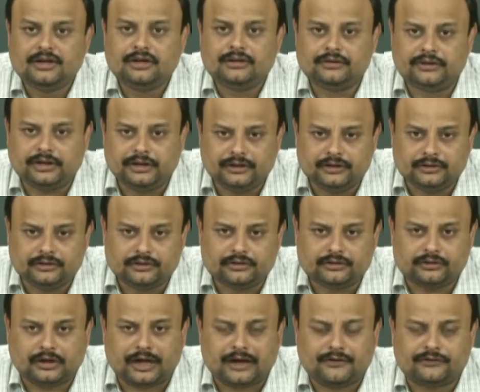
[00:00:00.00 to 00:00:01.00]
then
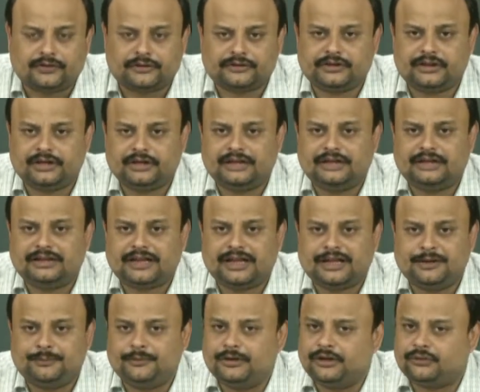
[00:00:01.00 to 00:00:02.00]
after certain
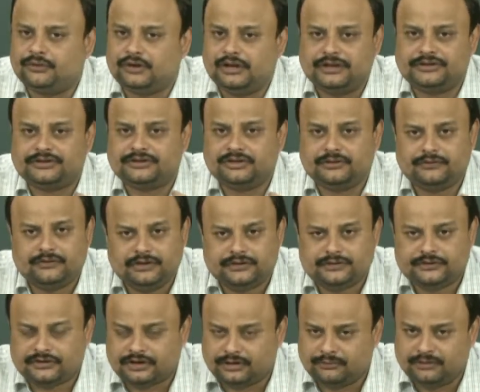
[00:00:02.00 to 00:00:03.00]
time it will achieve its
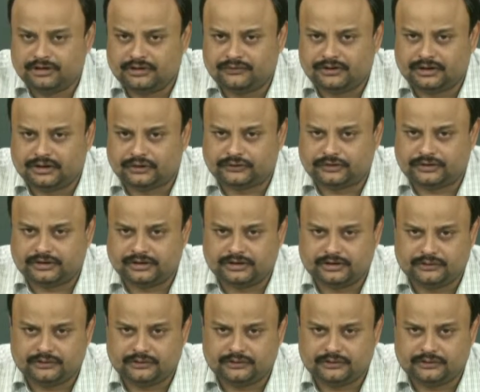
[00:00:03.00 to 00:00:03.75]
terminal velocity.